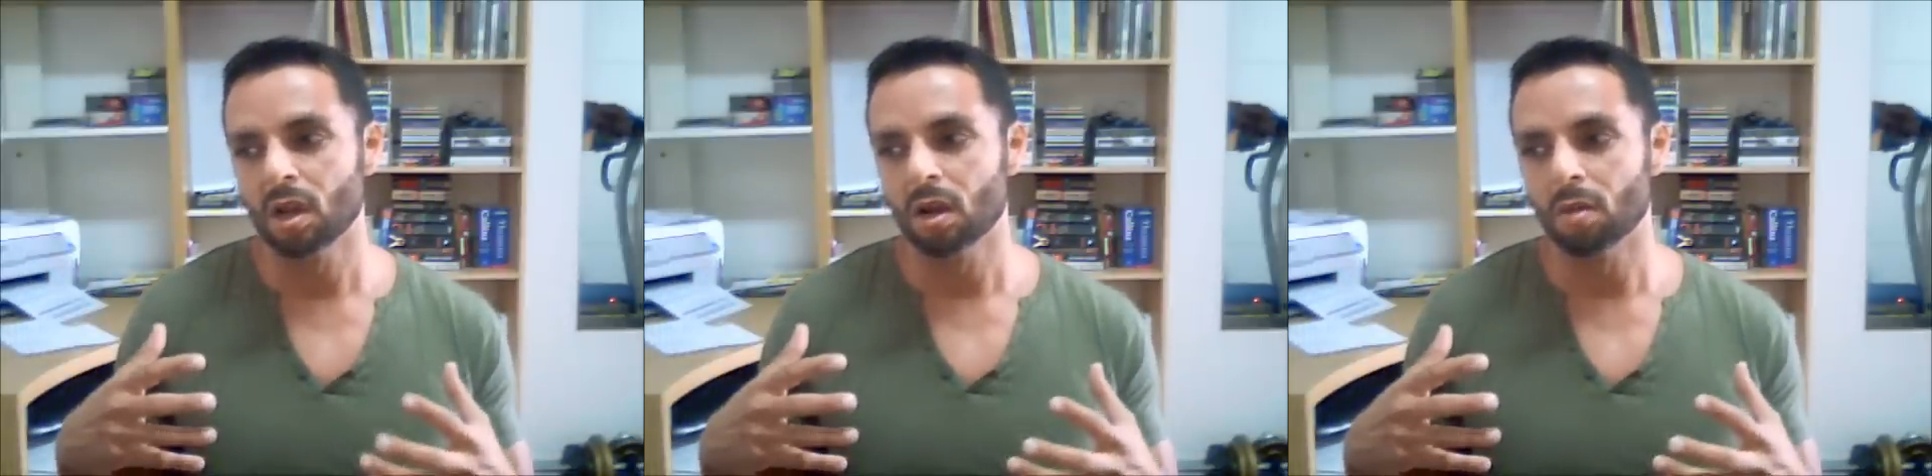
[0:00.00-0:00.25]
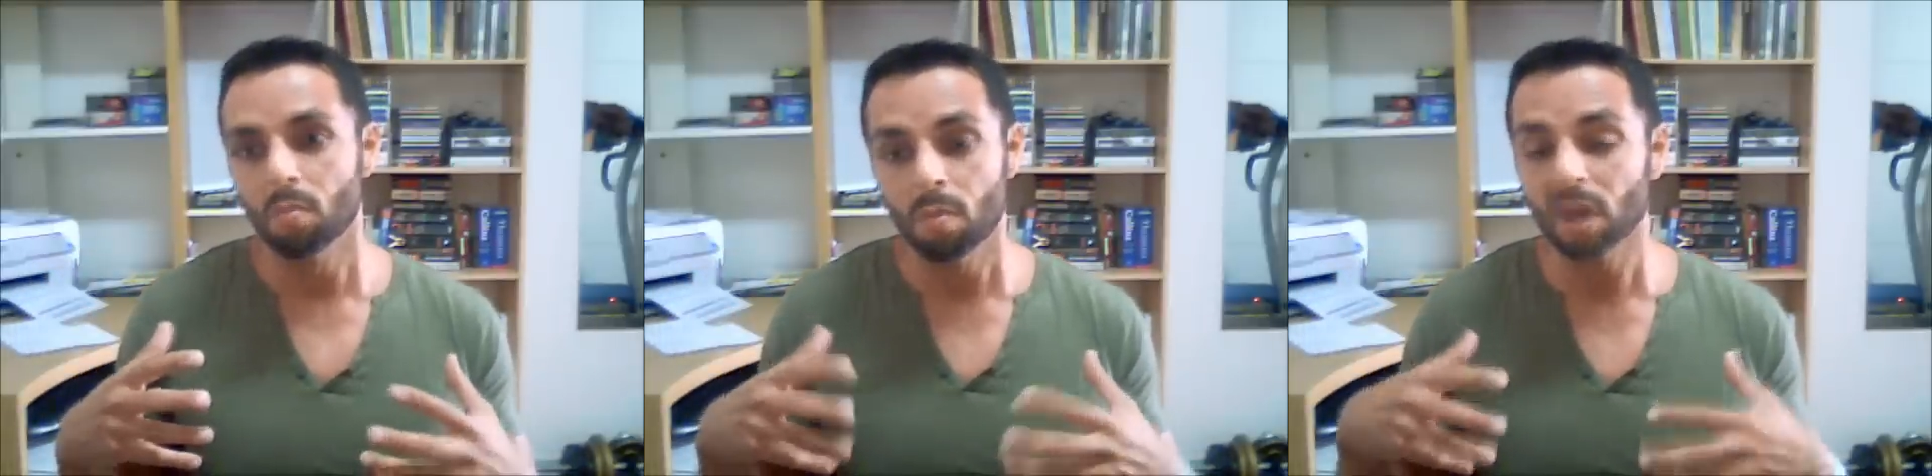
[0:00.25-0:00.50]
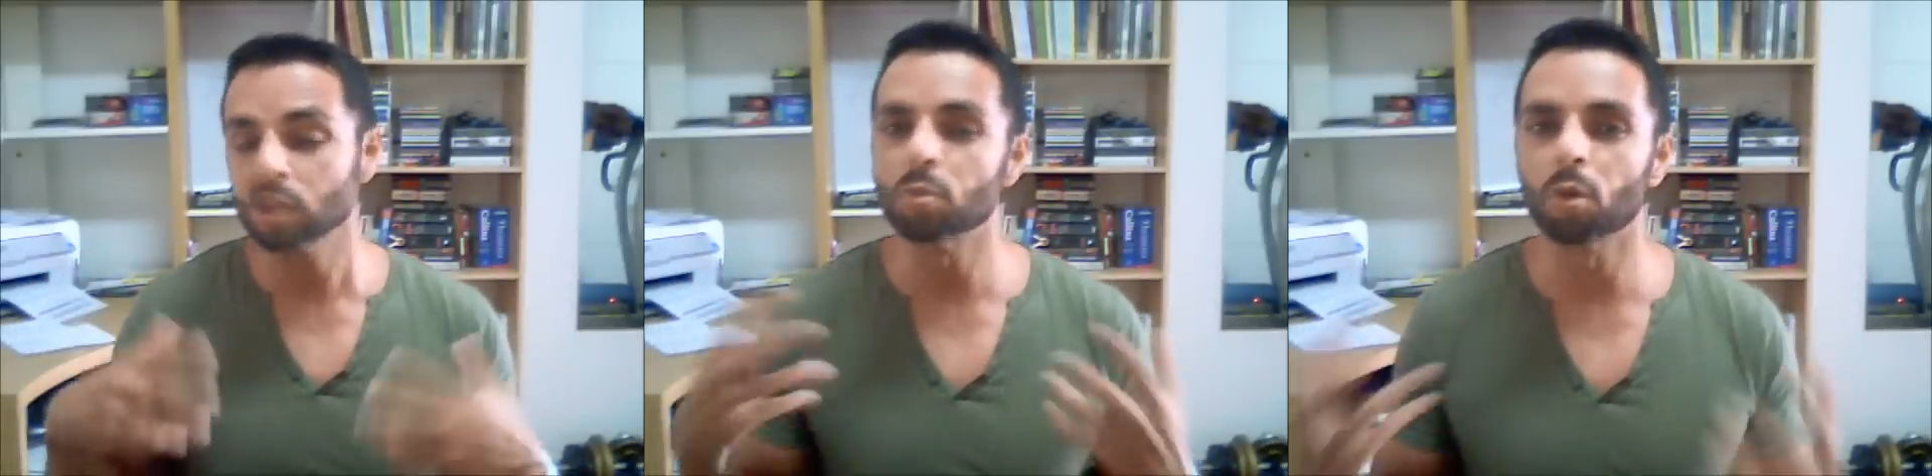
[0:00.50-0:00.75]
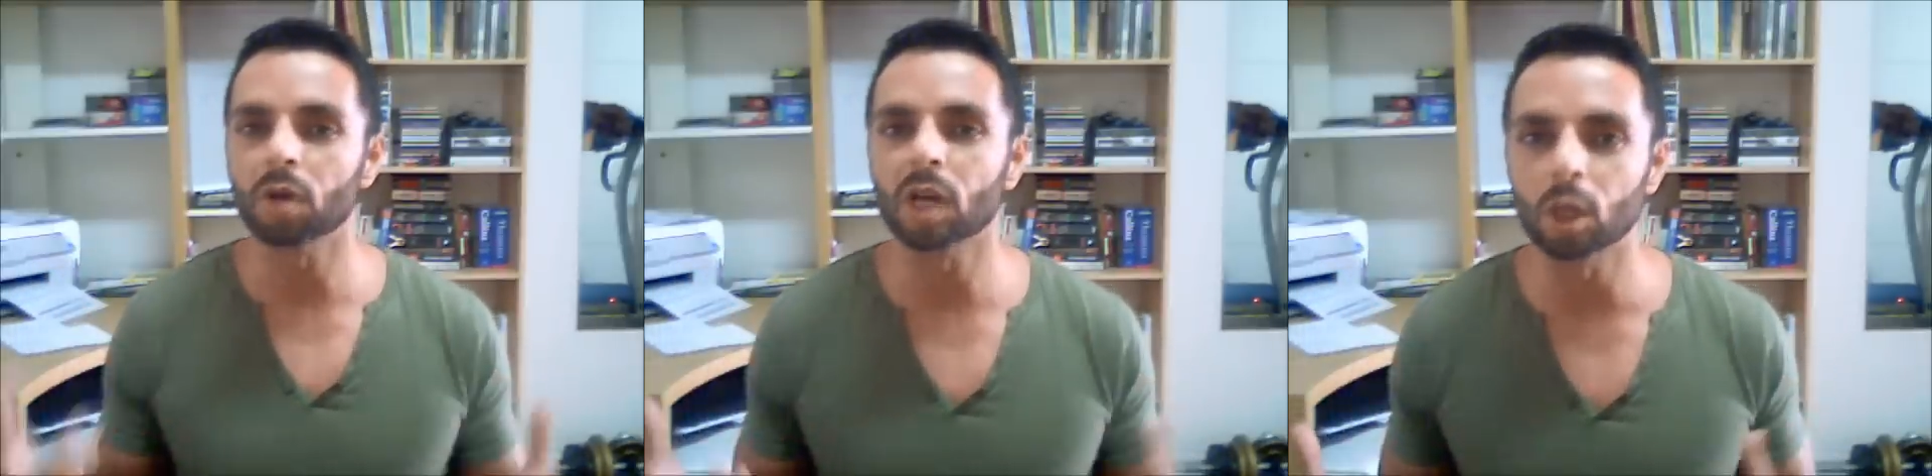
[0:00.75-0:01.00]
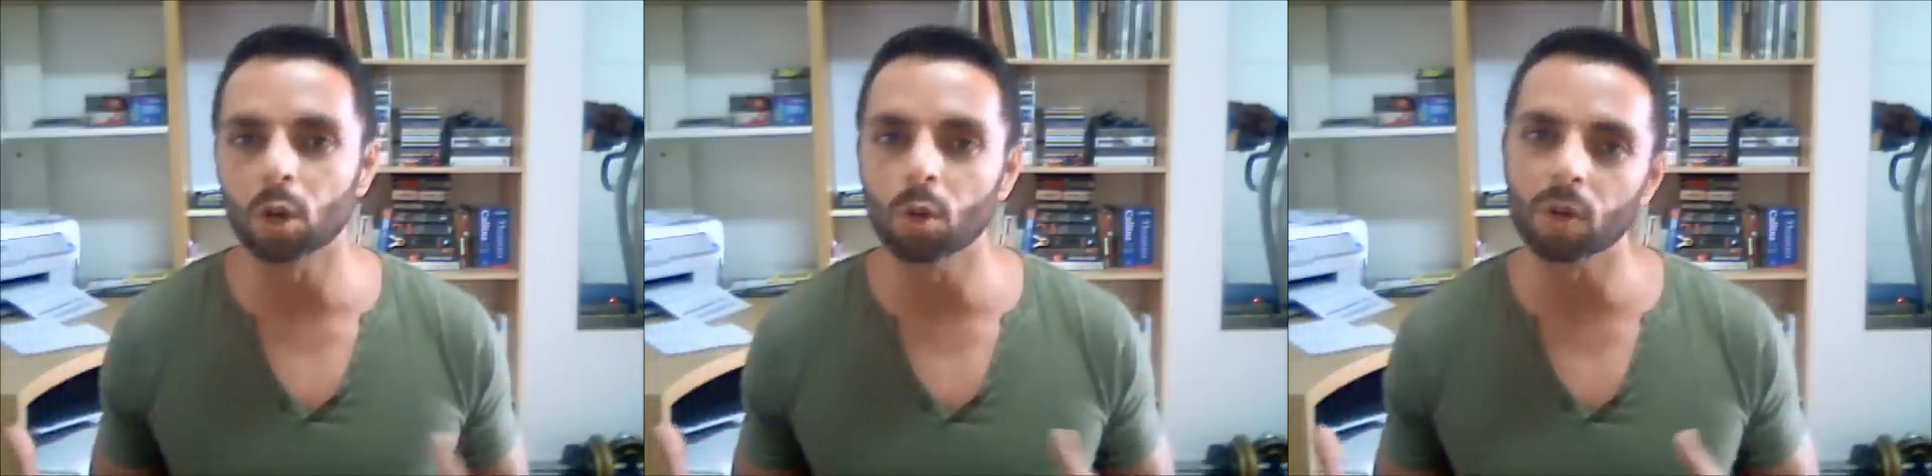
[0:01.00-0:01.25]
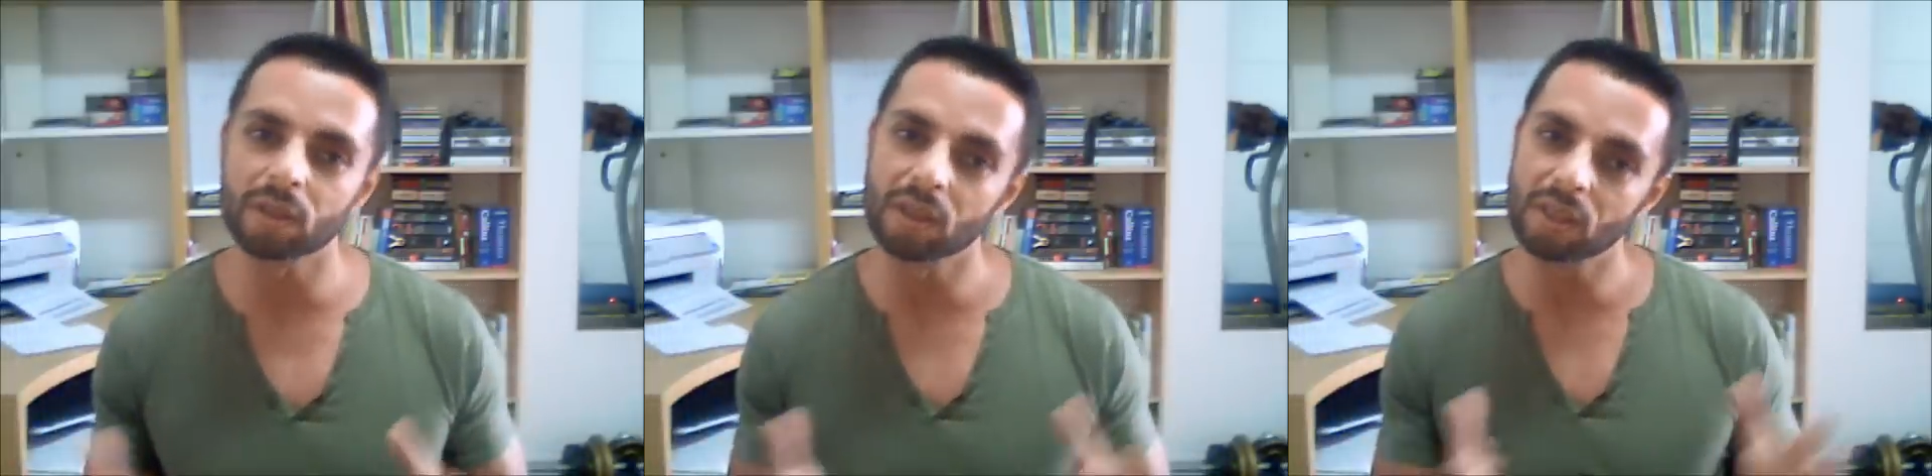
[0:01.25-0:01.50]
much more
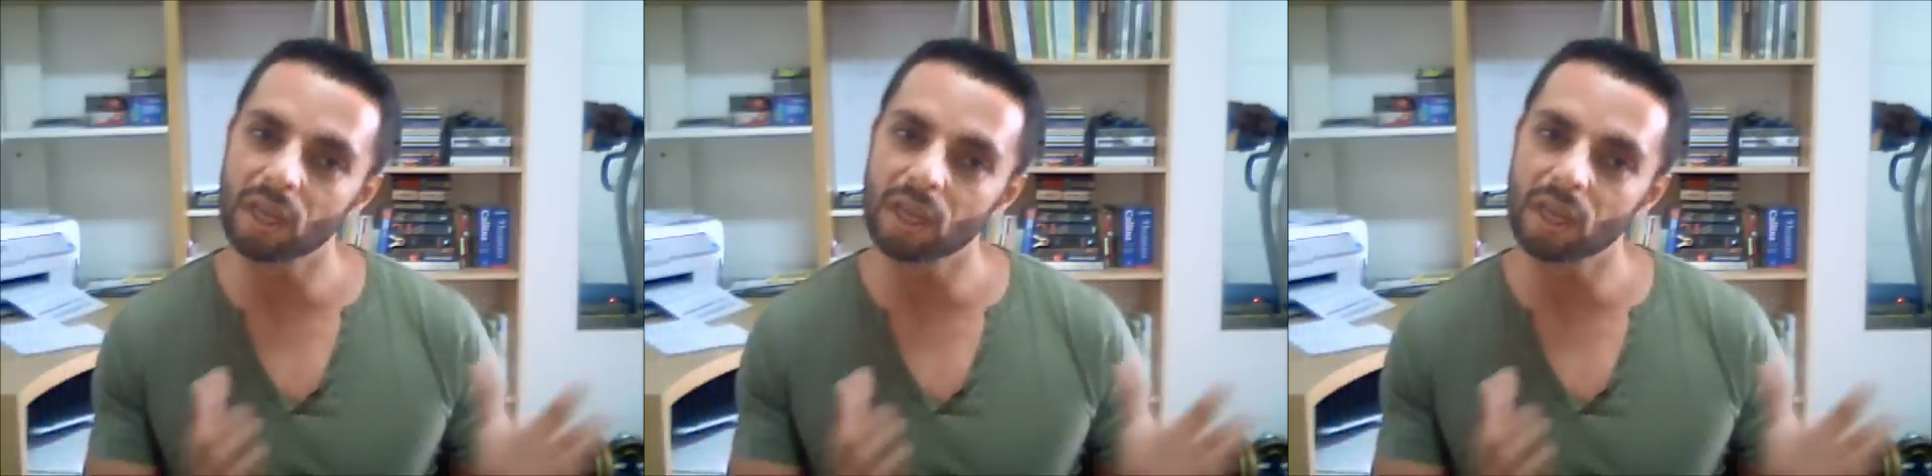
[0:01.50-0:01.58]
caloric than the